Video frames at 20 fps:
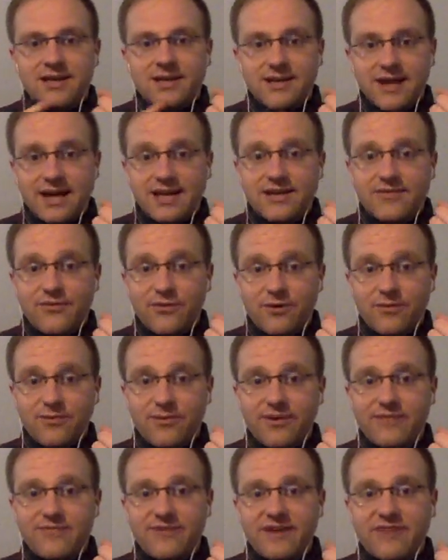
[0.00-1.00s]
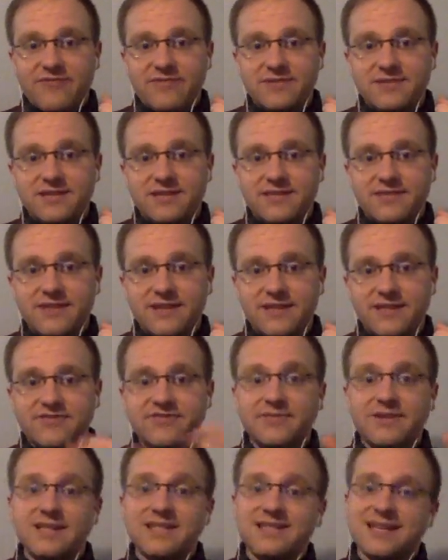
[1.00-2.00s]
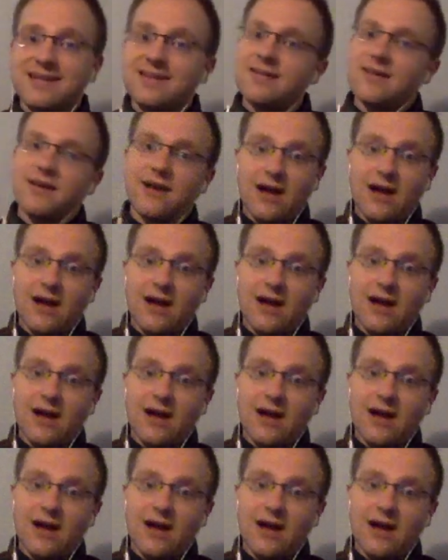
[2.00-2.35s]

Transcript: 94.5% effective means that